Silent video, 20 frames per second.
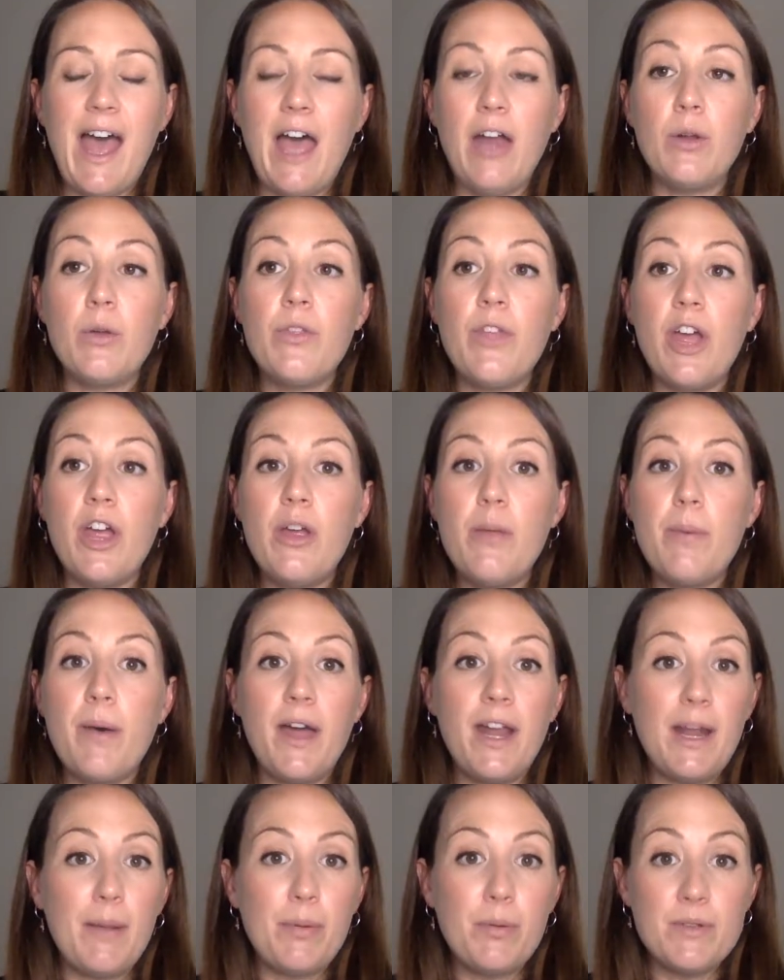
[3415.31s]
And although
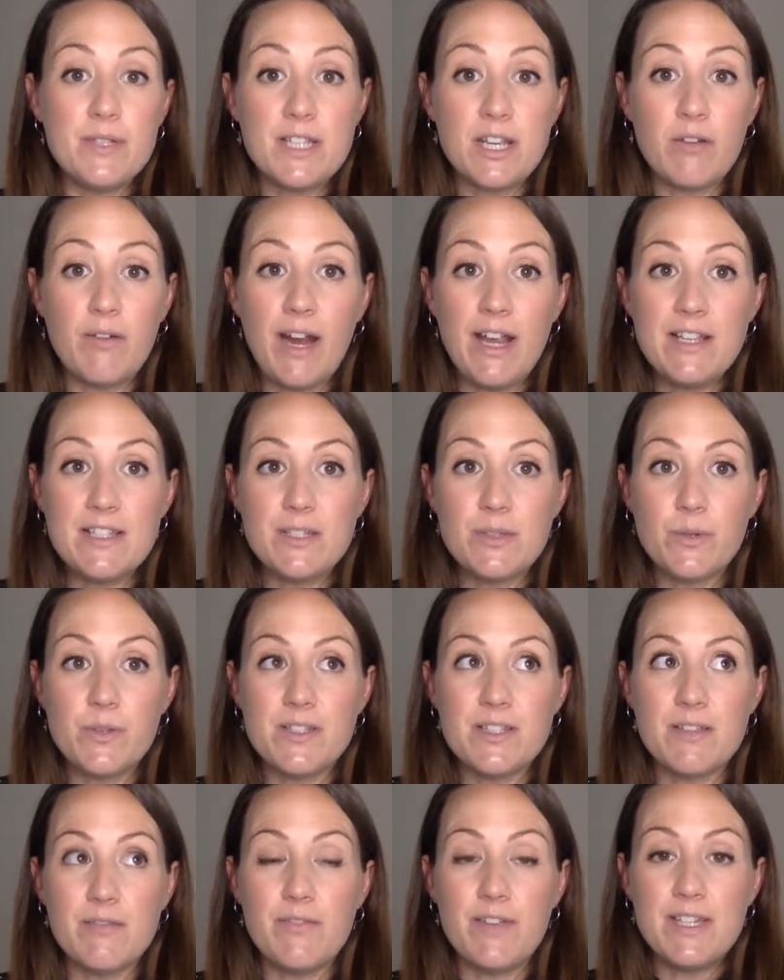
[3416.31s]
pineapple is a great
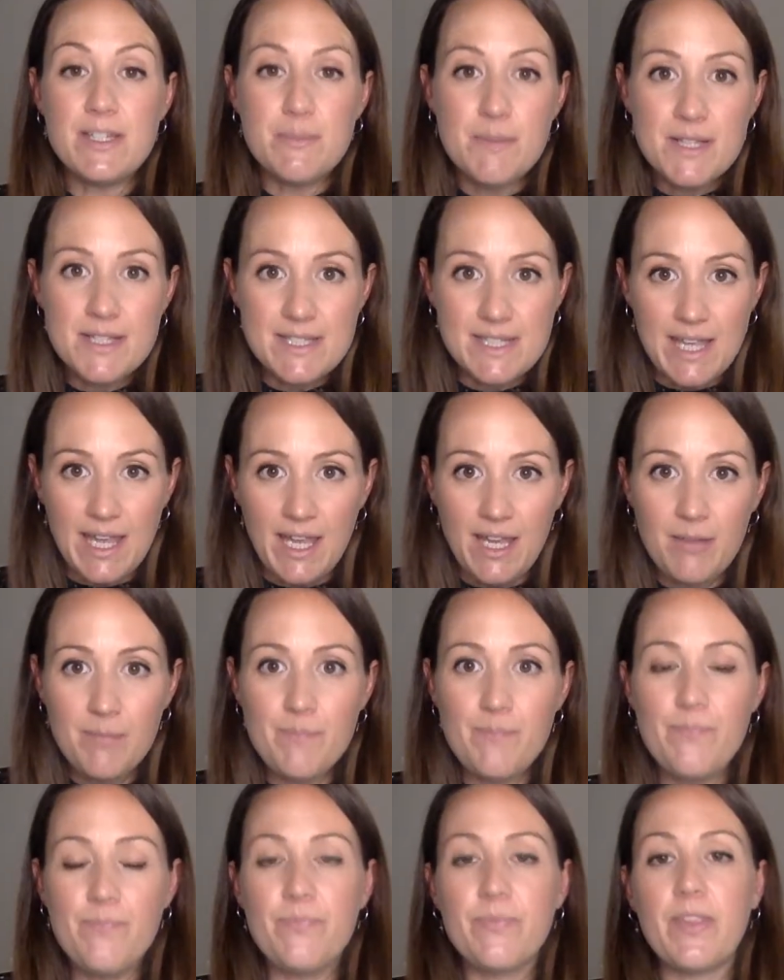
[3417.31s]
source of vitamin
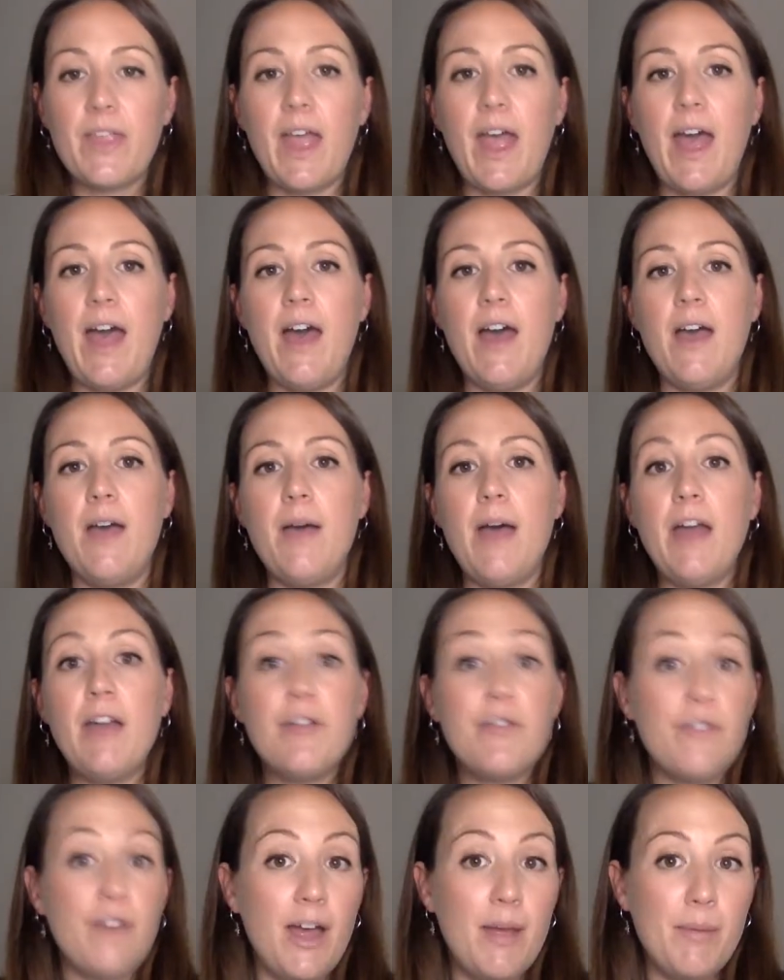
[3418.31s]
C uh,
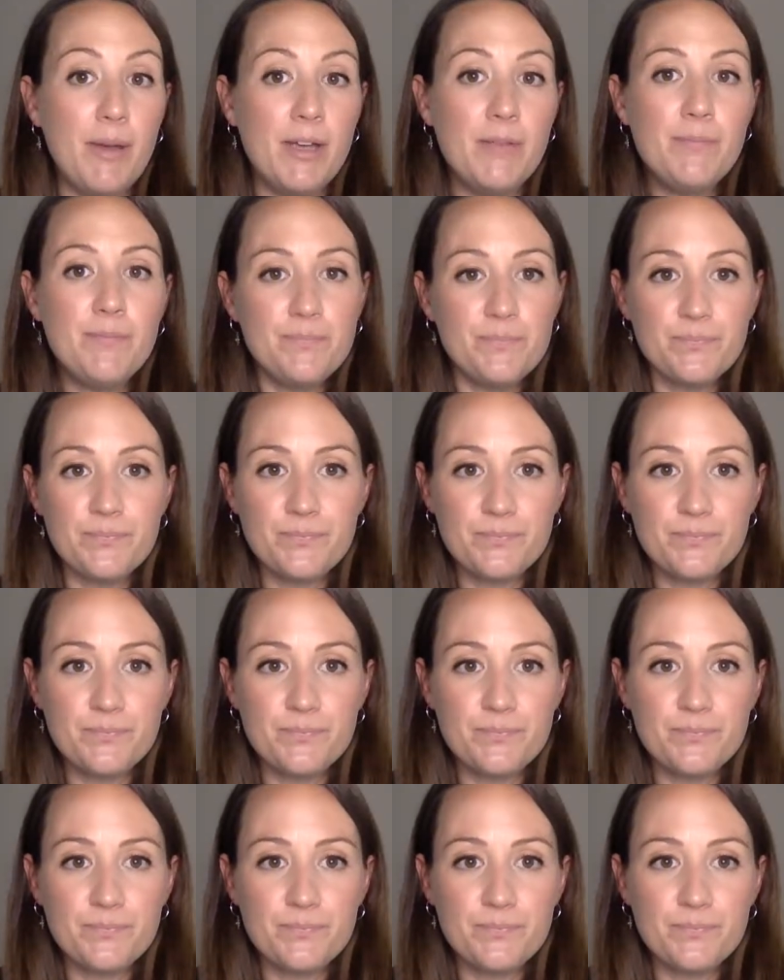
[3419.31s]
and fiber,